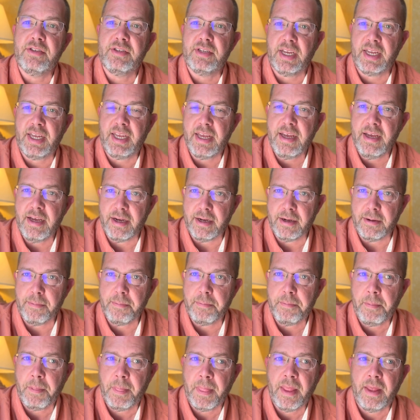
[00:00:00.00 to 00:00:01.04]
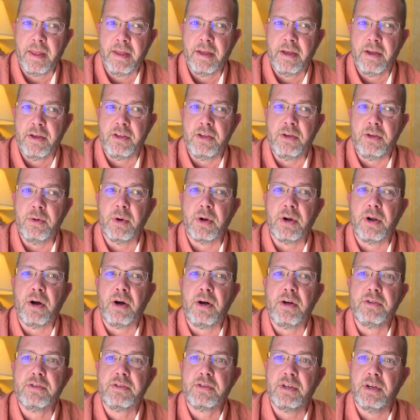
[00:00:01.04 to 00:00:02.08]
to him, you are
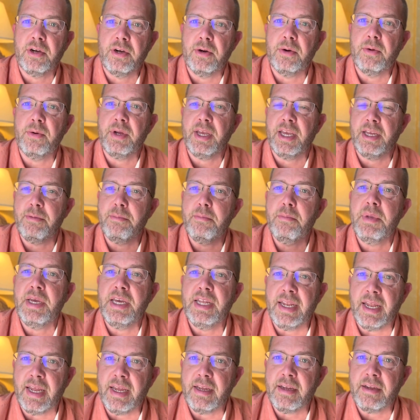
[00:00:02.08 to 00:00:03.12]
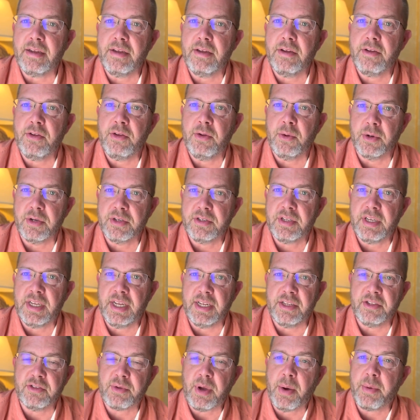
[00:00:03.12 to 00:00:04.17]
also admitting your
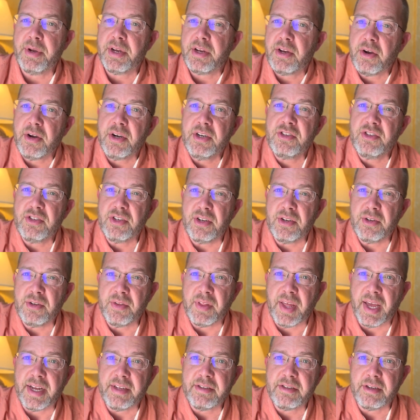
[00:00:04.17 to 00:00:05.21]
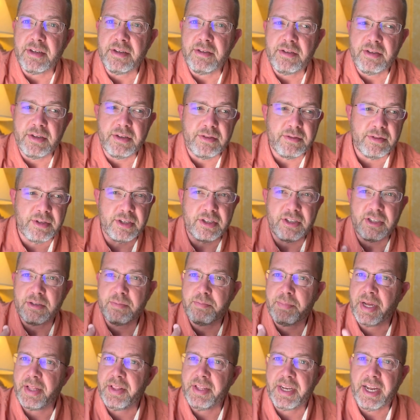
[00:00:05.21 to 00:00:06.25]
sin. So I would encourage you to do that, to
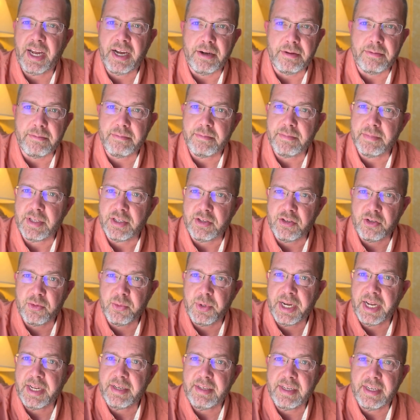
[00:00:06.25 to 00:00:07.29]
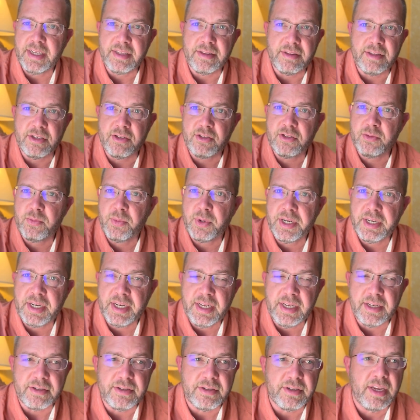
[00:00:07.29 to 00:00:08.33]
spell it out. This is what I did. This is what it
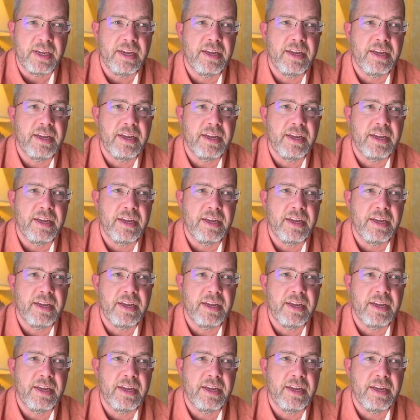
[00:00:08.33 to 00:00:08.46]
is.